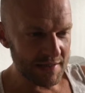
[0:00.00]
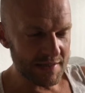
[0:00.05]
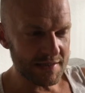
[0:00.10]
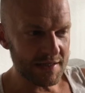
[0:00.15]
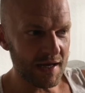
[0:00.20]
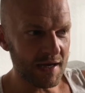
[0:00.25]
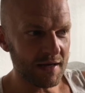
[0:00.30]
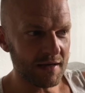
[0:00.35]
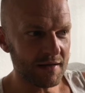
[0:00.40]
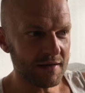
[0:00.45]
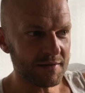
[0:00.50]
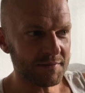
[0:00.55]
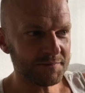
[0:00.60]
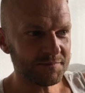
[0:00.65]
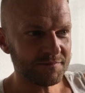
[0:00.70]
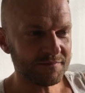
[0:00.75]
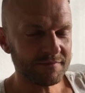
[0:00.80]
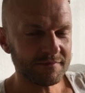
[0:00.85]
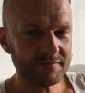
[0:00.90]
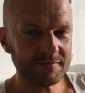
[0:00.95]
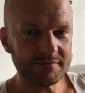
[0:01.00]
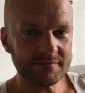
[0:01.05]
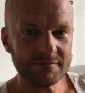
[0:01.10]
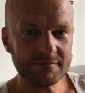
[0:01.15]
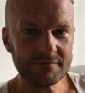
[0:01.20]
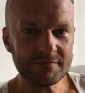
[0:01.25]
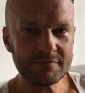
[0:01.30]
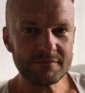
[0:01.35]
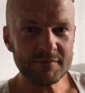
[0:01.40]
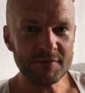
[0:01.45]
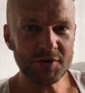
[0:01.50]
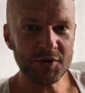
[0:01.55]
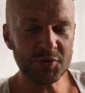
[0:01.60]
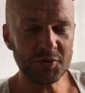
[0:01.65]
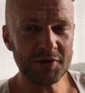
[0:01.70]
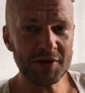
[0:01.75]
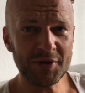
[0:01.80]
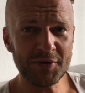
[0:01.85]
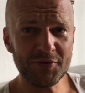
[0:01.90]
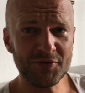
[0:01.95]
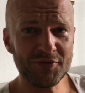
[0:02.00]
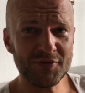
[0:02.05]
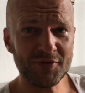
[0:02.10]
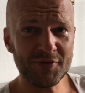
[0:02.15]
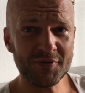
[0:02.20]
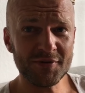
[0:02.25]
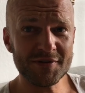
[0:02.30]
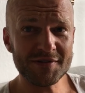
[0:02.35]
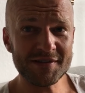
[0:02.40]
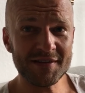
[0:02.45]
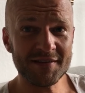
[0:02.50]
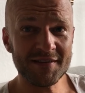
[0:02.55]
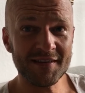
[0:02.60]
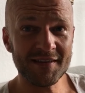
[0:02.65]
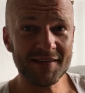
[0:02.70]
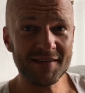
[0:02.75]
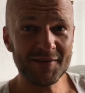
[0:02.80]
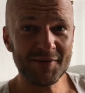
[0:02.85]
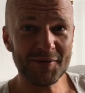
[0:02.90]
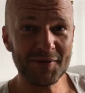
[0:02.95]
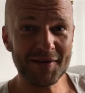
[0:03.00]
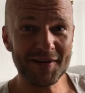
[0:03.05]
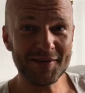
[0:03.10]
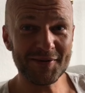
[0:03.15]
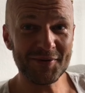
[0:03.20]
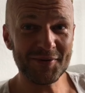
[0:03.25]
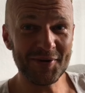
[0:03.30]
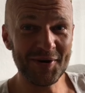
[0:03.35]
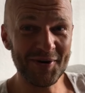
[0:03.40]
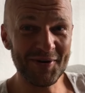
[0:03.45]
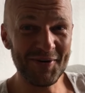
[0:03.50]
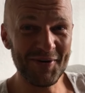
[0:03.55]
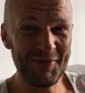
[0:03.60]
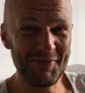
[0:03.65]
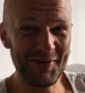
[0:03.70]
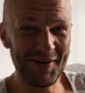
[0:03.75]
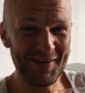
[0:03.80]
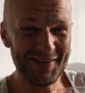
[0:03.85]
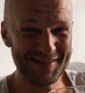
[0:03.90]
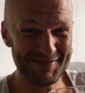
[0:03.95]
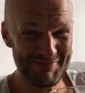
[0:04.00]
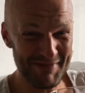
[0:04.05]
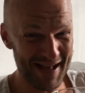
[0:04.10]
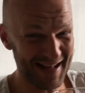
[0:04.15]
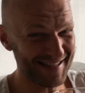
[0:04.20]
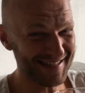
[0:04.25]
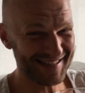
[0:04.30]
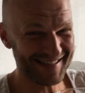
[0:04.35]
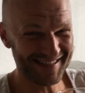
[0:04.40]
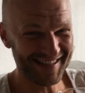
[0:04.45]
like coconut or something, or I don't know what it smells.